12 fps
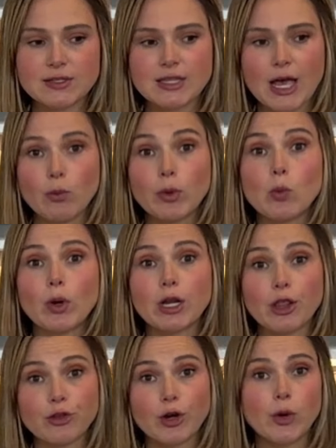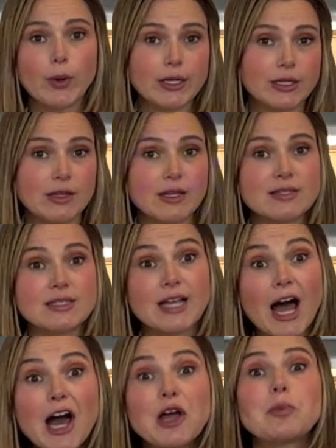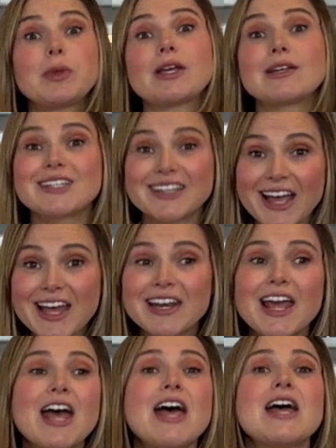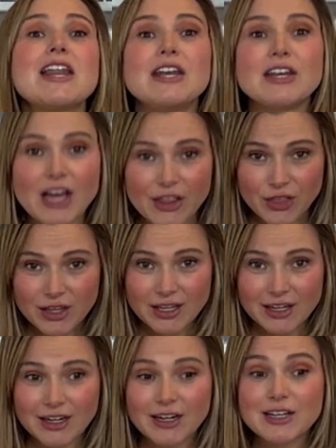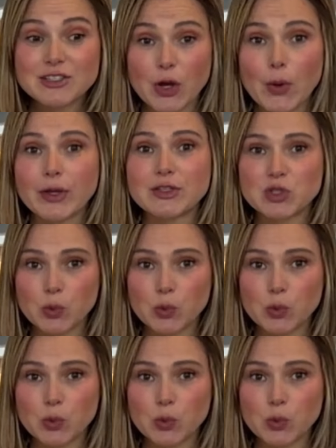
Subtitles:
that we wanna throw into the stock, because again, nothing here is going to